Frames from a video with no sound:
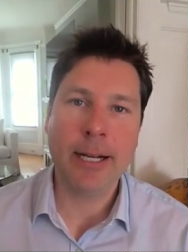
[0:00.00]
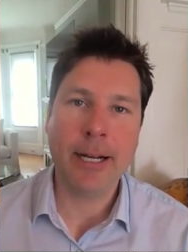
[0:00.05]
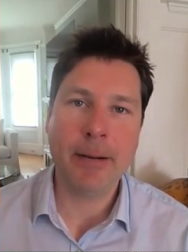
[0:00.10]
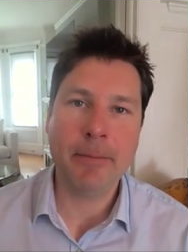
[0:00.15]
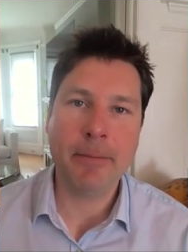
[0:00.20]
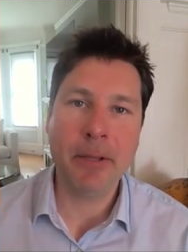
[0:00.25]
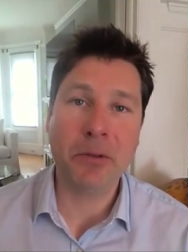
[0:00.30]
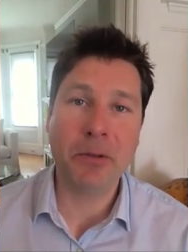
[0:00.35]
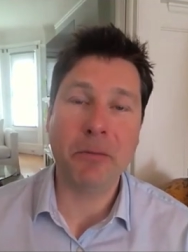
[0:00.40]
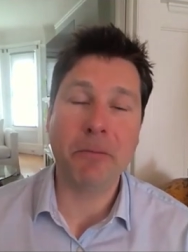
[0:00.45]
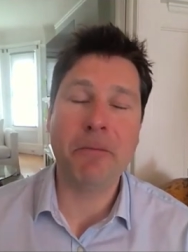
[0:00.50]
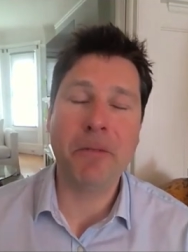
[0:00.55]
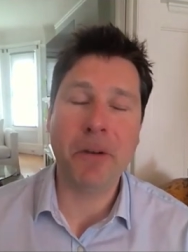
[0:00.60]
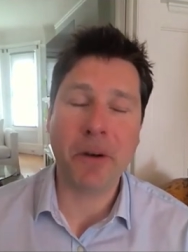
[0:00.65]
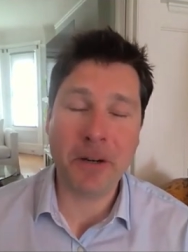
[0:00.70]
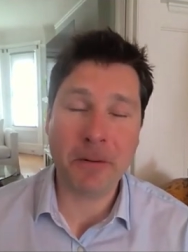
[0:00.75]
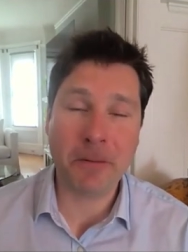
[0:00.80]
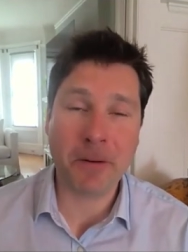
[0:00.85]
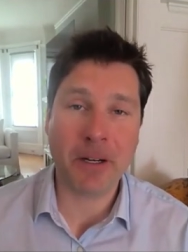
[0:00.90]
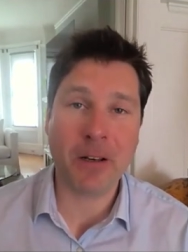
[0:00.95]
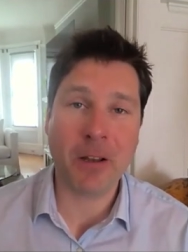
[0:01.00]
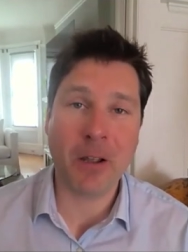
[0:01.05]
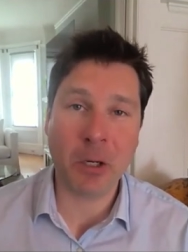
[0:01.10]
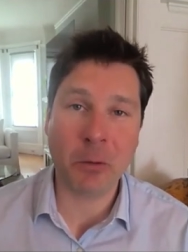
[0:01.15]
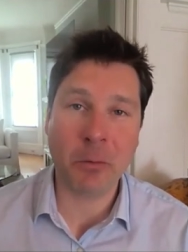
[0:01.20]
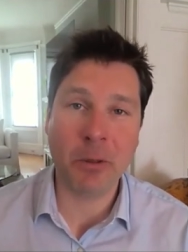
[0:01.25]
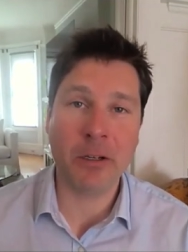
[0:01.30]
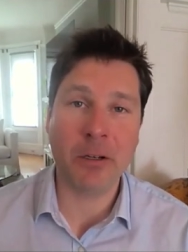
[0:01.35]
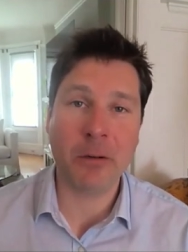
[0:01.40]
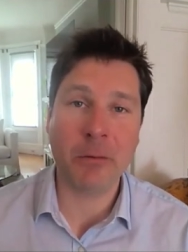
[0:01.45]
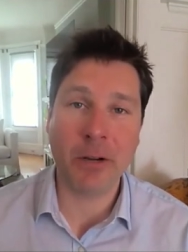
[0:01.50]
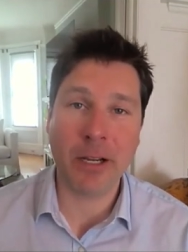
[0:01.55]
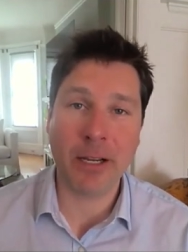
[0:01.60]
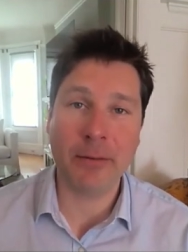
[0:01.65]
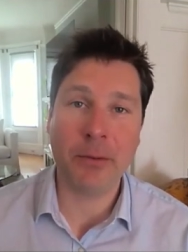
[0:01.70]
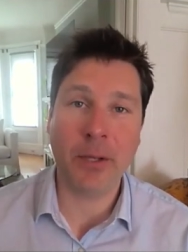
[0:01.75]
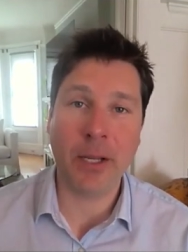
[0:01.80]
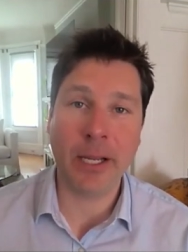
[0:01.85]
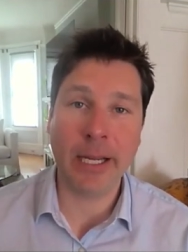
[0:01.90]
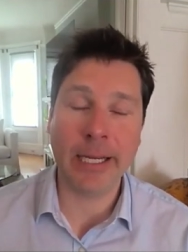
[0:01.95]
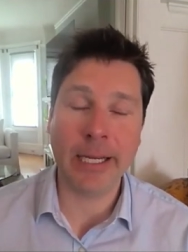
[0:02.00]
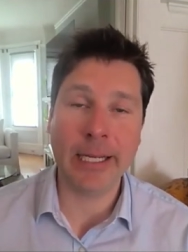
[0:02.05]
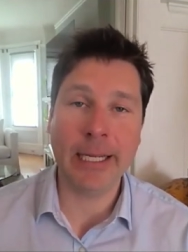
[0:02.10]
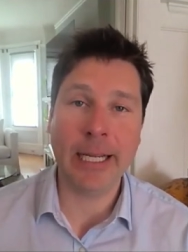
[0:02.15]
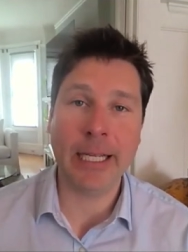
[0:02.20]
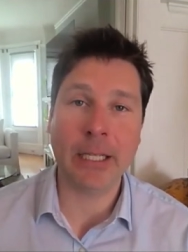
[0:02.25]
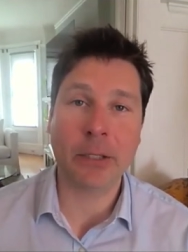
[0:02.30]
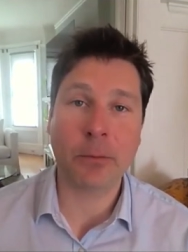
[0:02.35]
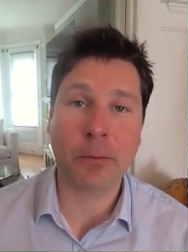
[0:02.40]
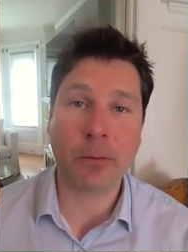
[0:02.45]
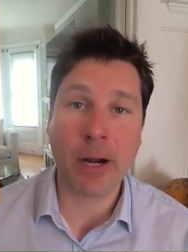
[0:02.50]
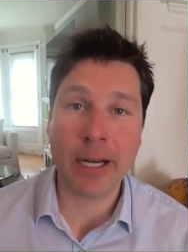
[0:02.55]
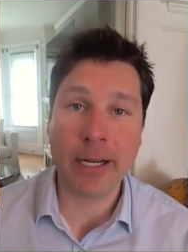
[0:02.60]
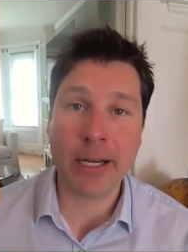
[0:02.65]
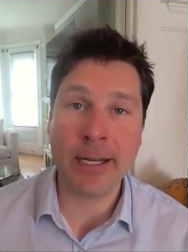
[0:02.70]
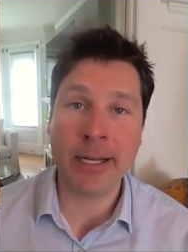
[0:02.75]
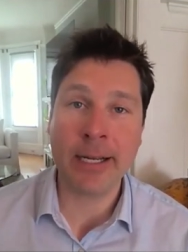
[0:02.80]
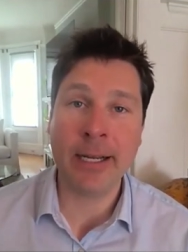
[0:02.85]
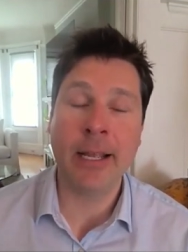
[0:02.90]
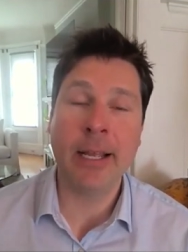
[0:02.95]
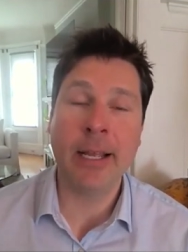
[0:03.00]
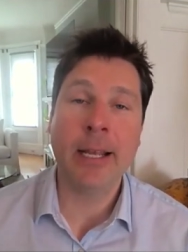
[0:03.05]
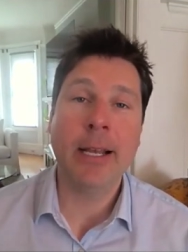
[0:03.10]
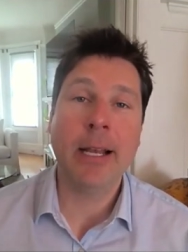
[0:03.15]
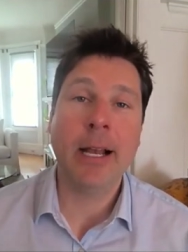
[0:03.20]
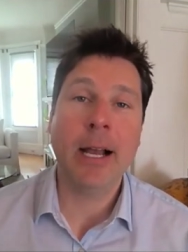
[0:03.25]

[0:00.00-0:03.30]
this is a very, very long-winded way of saying it's frightening.